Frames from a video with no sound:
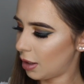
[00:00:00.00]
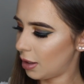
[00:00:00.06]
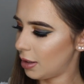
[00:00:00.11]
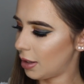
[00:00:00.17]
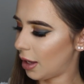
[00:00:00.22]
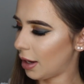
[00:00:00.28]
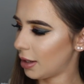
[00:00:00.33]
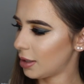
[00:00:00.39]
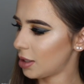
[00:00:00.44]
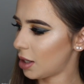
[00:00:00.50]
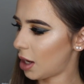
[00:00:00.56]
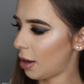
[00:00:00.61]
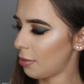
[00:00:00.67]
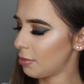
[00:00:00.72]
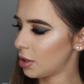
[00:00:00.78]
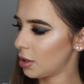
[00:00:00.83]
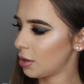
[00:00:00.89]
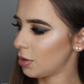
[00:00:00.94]
Next
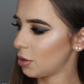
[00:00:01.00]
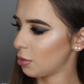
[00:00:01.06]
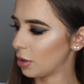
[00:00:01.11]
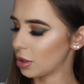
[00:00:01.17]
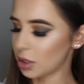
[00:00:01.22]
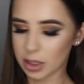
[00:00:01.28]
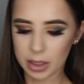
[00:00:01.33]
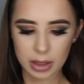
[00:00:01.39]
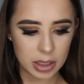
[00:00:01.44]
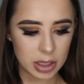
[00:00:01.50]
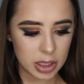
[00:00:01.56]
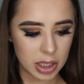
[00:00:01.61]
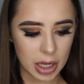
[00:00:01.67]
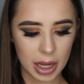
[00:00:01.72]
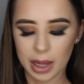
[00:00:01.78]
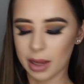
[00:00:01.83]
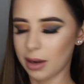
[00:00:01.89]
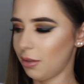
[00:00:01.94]
I'm swatching the
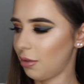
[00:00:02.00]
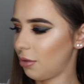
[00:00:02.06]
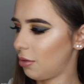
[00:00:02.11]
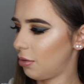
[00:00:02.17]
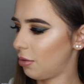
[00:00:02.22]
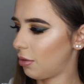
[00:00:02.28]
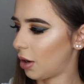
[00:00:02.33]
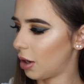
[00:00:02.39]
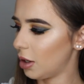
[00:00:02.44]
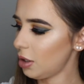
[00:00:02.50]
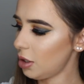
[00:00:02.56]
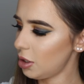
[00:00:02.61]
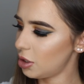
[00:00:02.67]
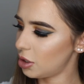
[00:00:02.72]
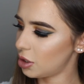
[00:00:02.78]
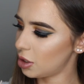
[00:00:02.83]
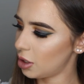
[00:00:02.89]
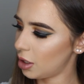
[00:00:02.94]
shade
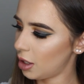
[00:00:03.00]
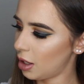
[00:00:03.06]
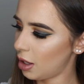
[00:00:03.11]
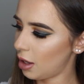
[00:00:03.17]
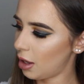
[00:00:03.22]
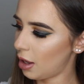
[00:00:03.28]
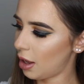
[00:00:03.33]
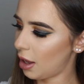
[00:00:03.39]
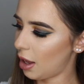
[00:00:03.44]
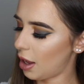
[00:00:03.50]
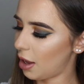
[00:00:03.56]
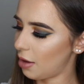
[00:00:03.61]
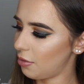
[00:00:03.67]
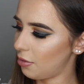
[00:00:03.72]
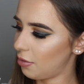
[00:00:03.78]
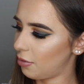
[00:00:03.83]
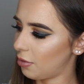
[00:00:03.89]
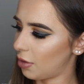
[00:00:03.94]
Fudge.
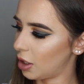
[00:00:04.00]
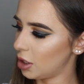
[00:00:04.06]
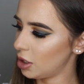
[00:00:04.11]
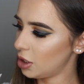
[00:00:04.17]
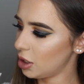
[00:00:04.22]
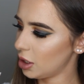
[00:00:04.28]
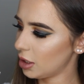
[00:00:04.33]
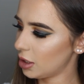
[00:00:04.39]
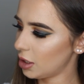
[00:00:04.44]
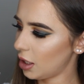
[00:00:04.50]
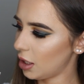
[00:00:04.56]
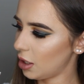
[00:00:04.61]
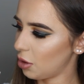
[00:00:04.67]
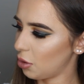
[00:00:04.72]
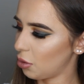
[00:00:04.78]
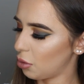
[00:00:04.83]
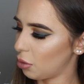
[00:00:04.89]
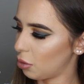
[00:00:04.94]
And Fudge is
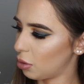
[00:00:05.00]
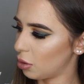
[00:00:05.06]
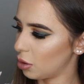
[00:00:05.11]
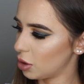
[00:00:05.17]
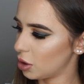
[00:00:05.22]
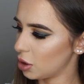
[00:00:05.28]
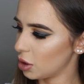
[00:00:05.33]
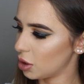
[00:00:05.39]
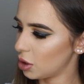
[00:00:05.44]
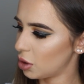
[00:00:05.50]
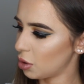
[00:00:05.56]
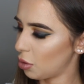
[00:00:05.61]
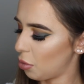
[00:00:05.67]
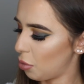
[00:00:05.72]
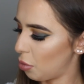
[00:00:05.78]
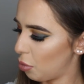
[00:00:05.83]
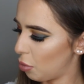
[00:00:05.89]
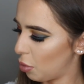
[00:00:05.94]
a gorgeous
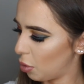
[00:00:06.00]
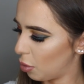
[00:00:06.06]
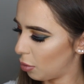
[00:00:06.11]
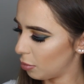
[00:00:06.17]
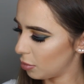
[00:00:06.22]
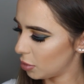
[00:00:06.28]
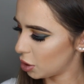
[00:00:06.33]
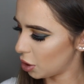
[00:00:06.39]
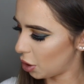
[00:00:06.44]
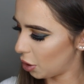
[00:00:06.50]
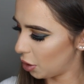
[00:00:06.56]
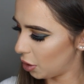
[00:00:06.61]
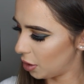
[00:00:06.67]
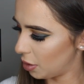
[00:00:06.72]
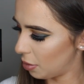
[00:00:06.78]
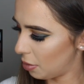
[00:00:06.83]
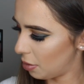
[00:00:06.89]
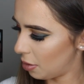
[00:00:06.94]
warm
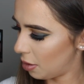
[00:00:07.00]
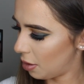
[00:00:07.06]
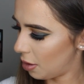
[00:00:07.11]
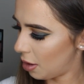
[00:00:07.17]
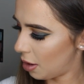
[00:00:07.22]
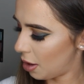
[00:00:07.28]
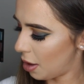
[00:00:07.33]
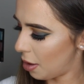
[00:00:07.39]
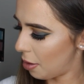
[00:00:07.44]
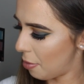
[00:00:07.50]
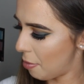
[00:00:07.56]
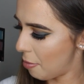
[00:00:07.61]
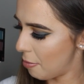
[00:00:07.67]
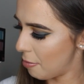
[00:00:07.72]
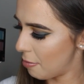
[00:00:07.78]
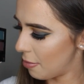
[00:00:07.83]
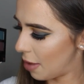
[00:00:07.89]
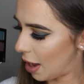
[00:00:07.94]
tone
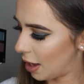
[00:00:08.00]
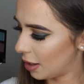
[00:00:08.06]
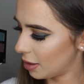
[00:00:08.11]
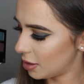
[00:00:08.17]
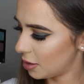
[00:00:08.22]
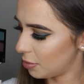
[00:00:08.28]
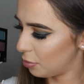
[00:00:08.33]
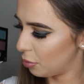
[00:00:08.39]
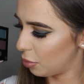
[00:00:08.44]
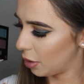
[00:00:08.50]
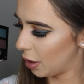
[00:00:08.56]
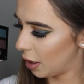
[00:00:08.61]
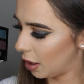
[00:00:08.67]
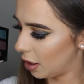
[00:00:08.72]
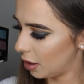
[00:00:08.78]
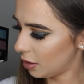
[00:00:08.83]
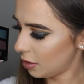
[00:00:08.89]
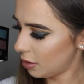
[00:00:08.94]
matte
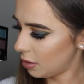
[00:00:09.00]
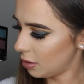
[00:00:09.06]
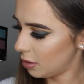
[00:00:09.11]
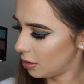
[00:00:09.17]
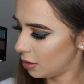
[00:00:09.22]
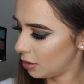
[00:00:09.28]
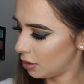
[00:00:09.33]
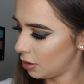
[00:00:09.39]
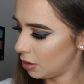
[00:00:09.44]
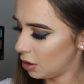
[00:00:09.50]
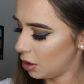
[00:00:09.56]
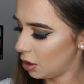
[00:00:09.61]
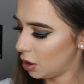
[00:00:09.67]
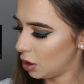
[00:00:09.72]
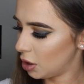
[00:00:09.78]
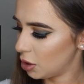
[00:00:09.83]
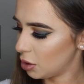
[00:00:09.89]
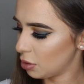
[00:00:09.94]
brown.
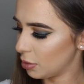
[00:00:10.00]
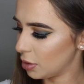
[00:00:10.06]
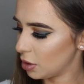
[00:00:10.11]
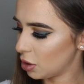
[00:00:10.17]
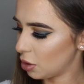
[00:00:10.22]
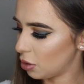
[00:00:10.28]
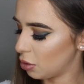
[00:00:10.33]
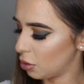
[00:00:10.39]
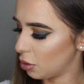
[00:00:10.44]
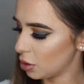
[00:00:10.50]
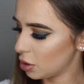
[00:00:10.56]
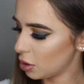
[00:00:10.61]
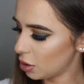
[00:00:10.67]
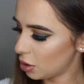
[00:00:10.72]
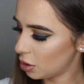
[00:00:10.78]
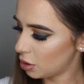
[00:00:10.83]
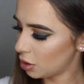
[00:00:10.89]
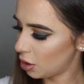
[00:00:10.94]
So it's
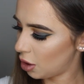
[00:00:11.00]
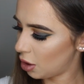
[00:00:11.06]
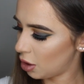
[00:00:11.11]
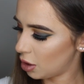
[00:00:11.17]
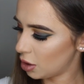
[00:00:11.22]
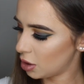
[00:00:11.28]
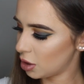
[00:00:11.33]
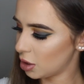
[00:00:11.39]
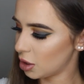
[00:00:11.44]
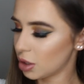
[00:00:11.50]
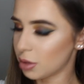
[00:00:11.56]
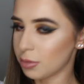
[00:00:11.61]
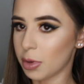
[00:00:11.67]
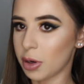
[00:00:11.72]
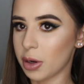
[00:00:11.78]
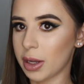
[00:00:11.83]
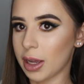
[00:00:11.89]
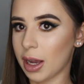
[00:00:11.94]
gorgeous to
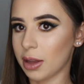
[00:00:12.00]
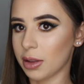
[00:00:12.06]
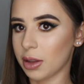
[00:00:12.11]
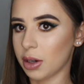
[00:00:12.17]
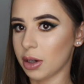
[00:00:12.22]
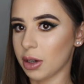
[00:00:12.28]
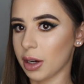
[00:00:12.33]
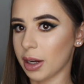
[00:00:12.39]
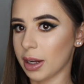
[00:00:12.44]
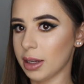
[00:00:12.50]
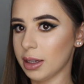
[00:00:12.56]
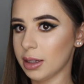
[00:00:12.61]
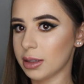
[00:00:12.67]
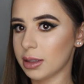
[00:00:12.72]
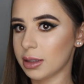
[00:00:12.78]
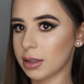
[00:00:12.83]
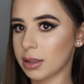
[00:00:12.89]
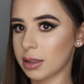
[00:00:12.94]
smoke out the
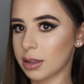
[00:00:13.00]
crease.